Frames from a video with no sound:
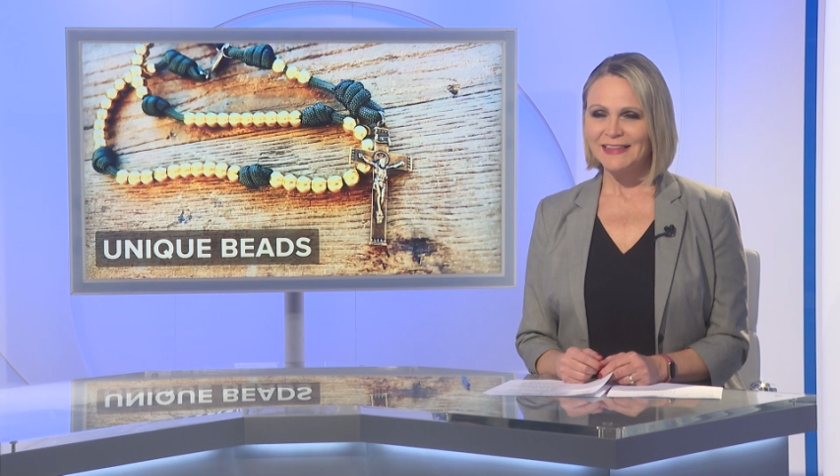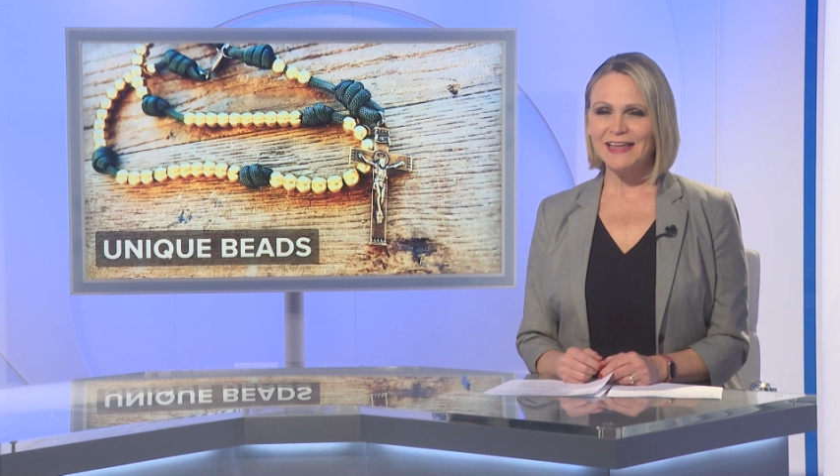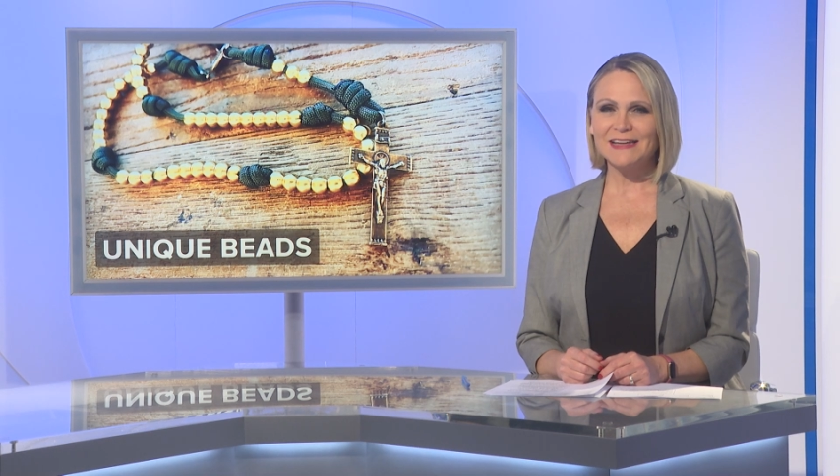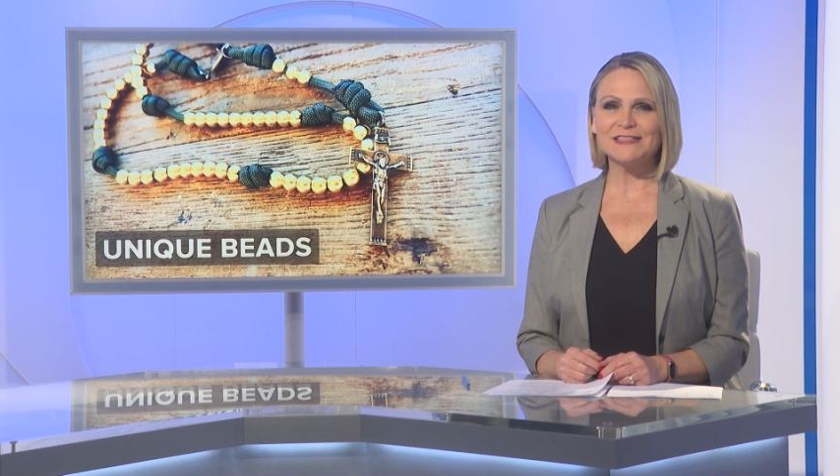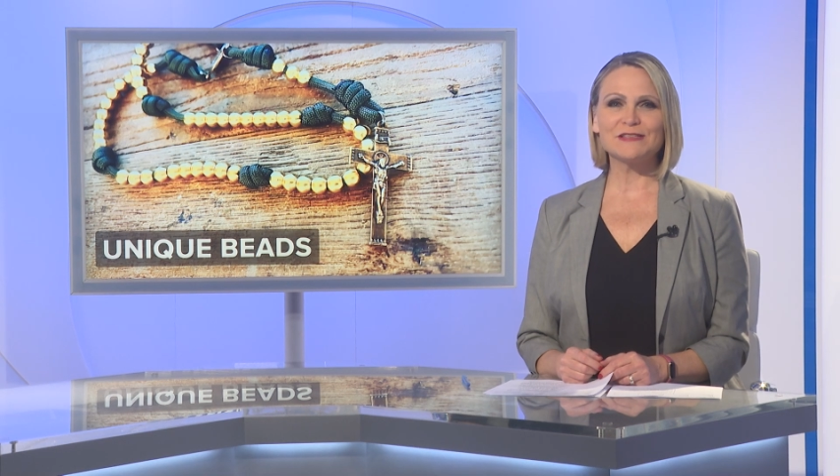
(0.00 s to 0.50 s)

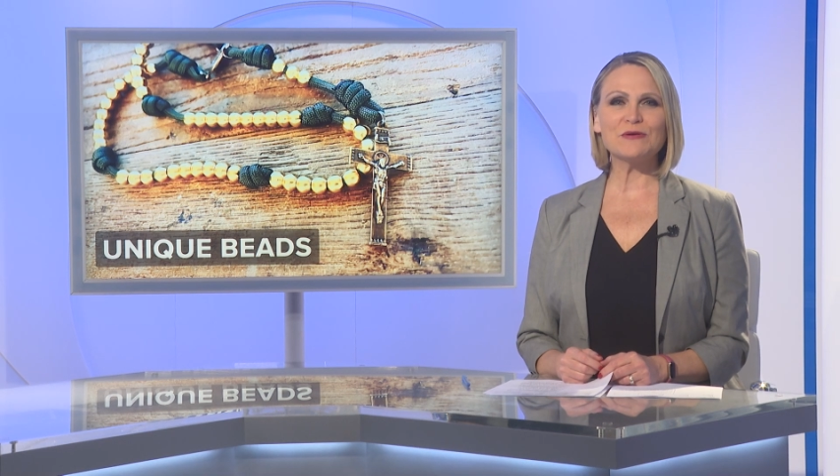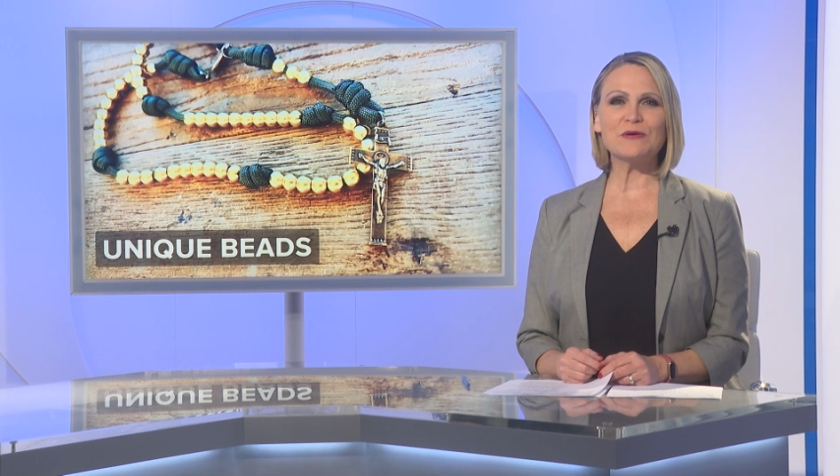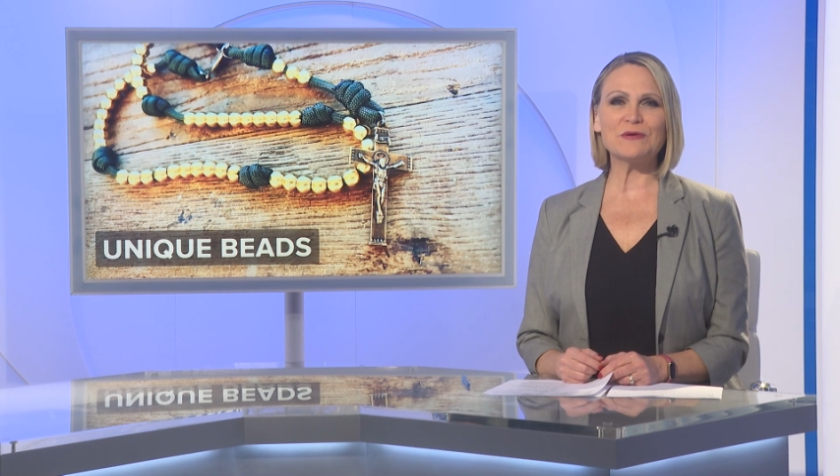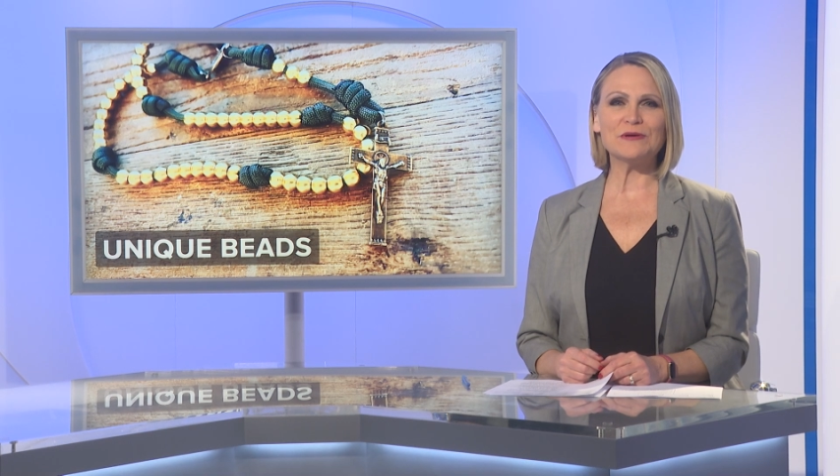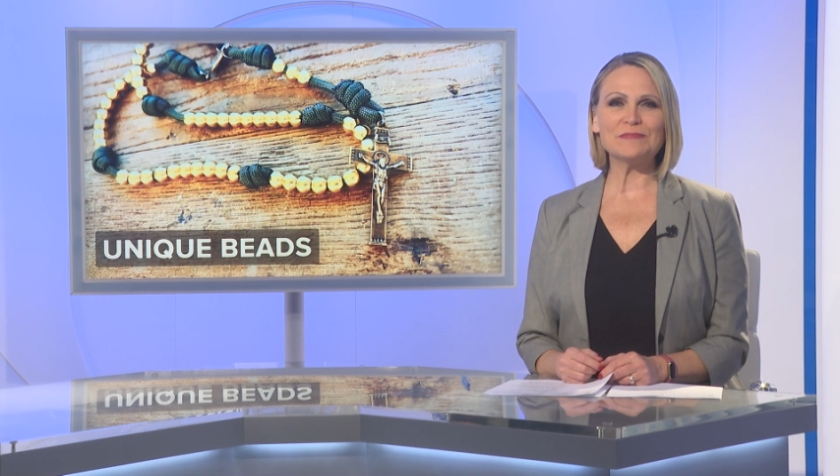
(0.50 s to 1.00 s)
That is so
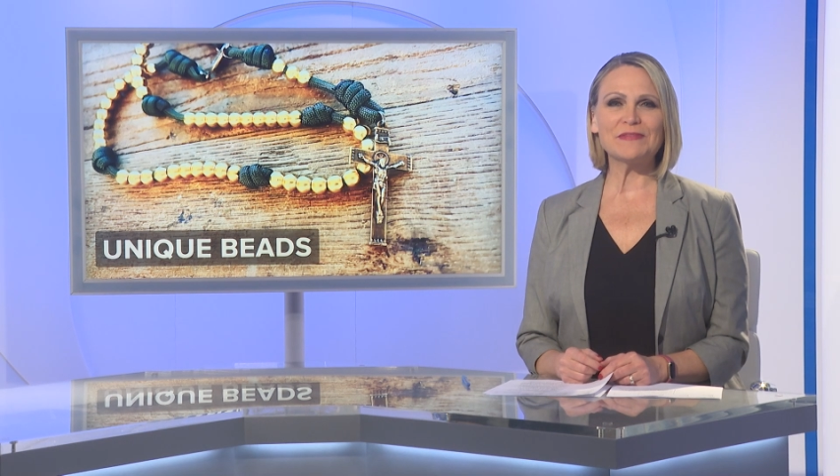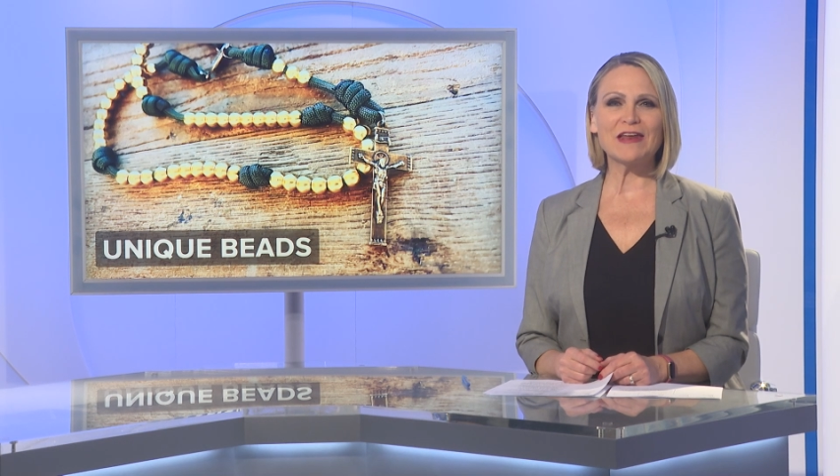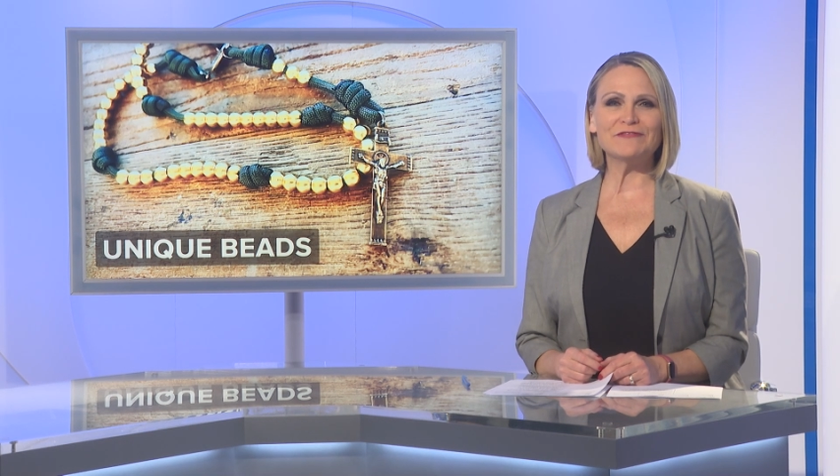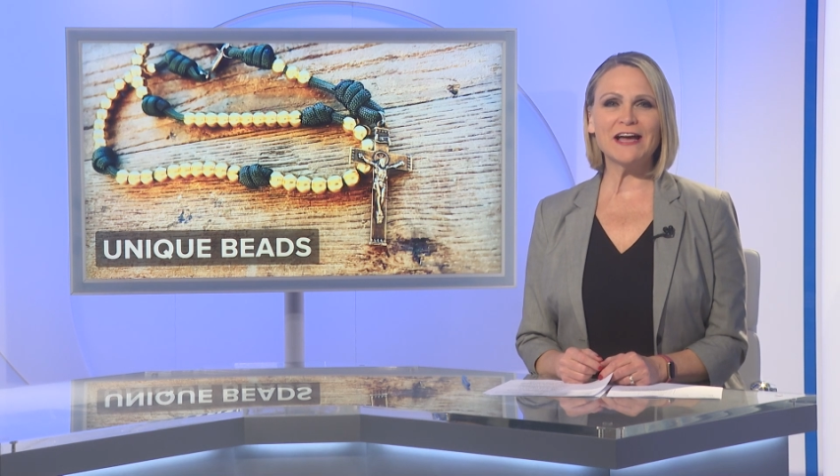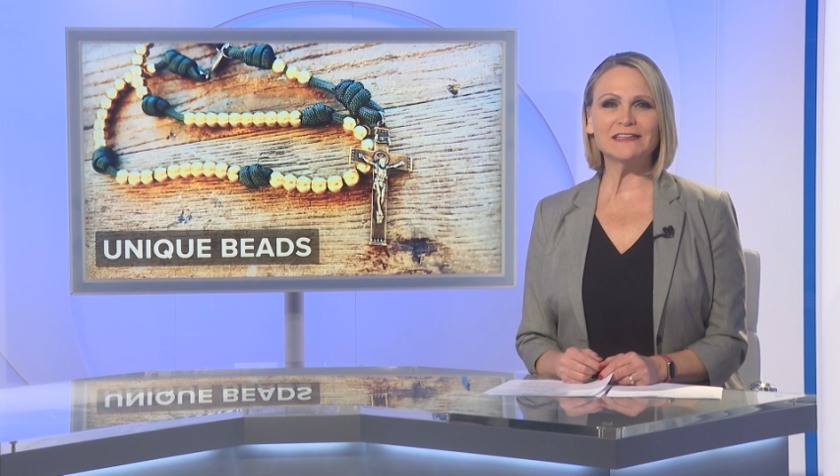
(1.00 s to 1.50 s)
cool.
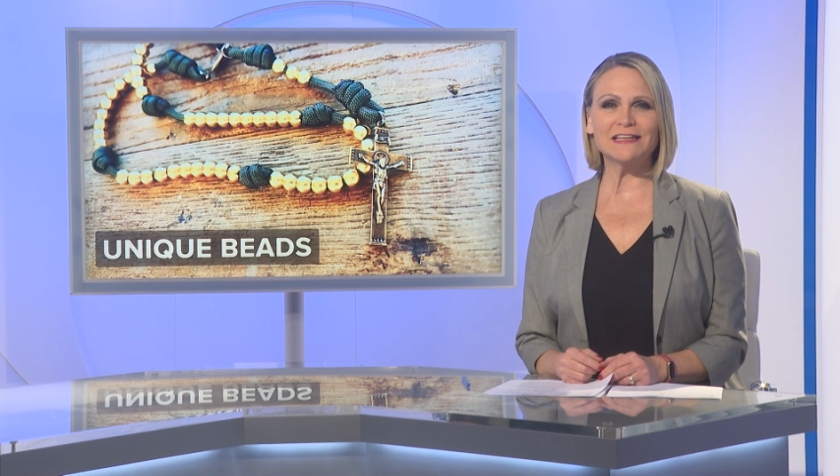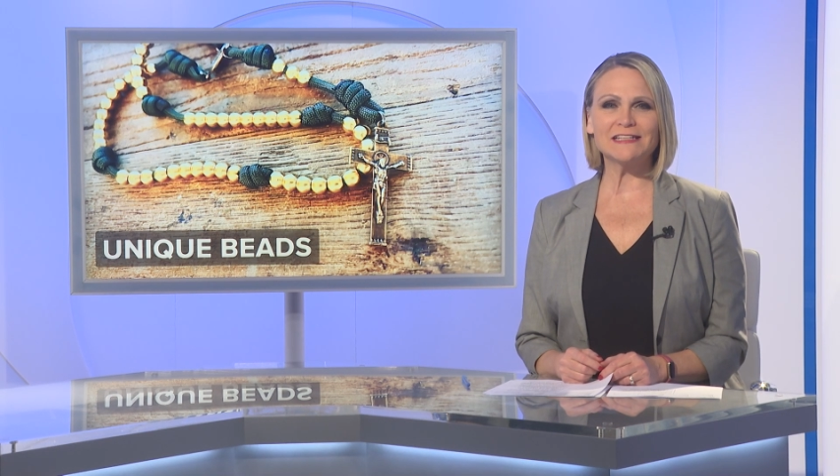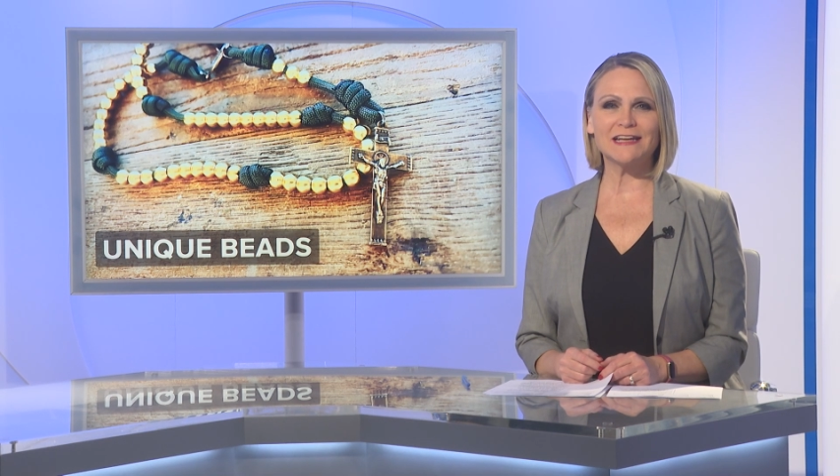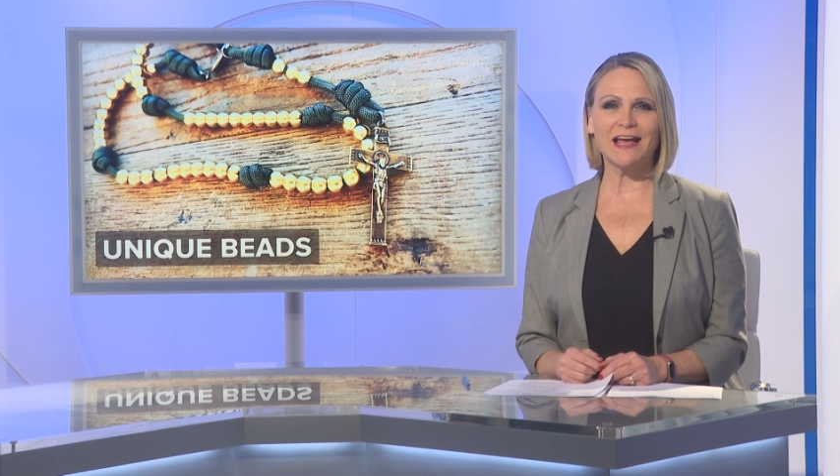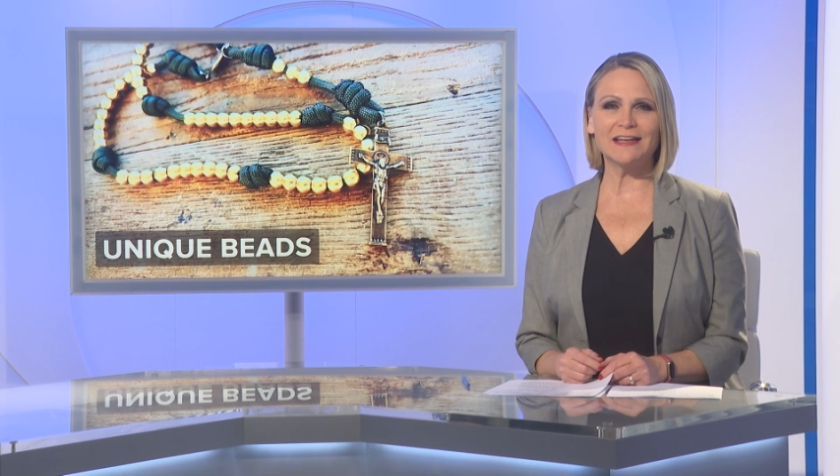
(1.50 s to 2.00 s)
And finally
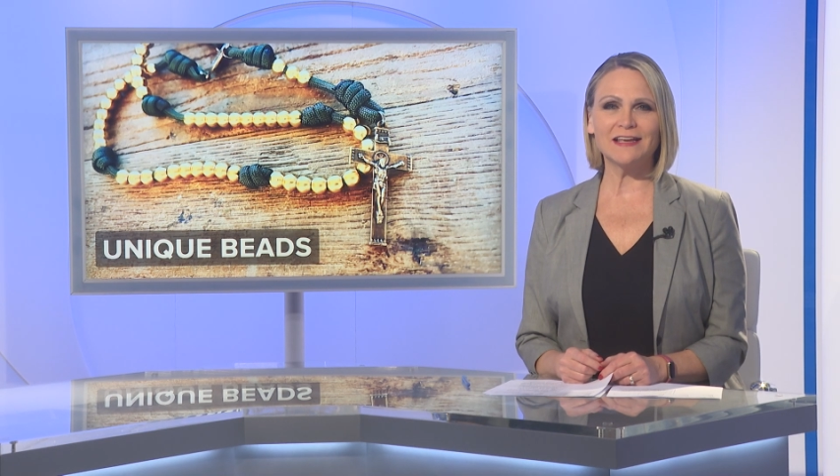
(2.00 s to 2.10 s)
tonight,